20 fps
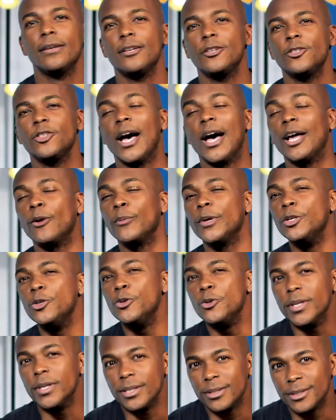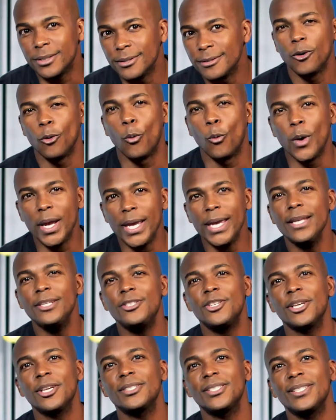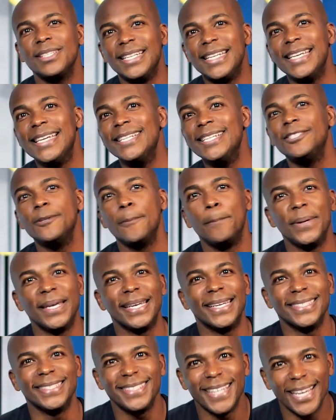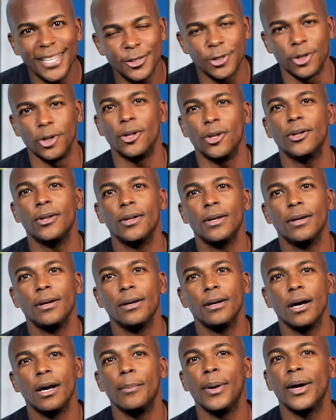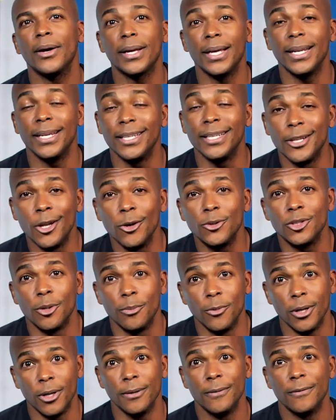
So how do we do this? We just need to be intentional about getting to know someone.